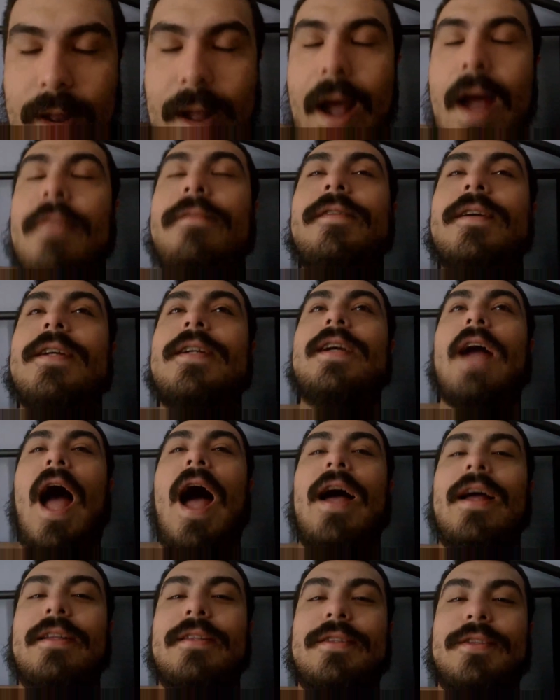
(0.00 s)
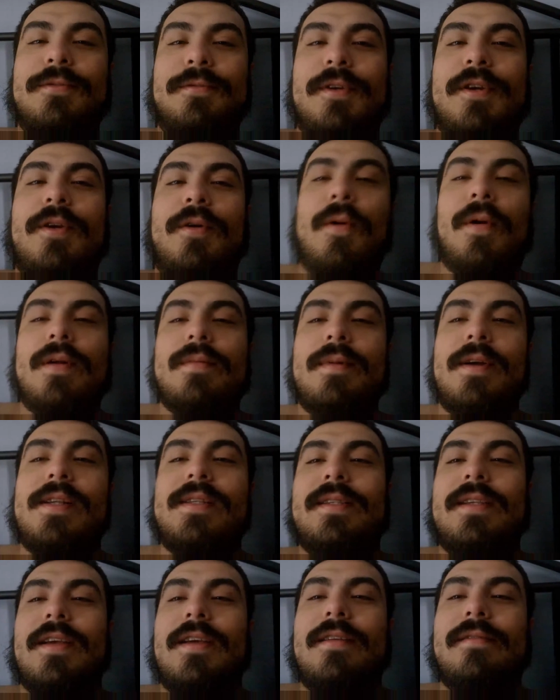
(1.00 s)
I forgot to record
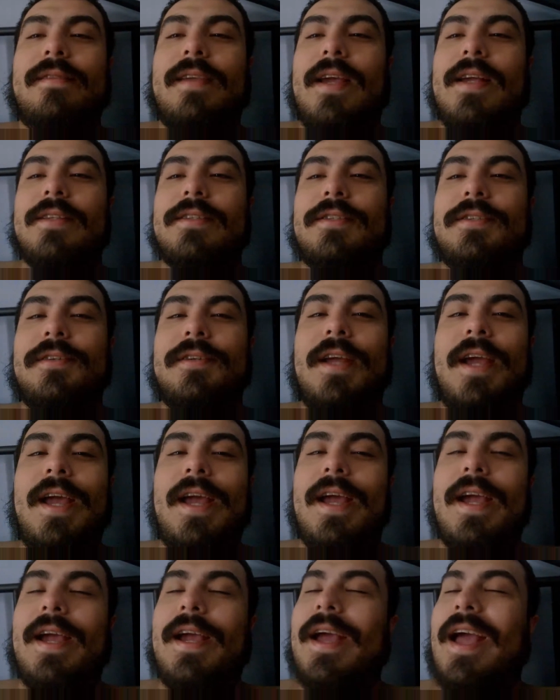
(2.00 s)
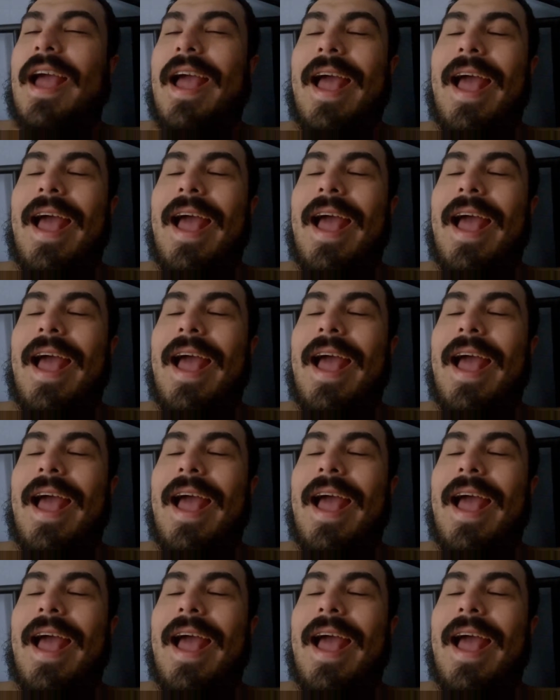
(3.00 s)
myself yesterday,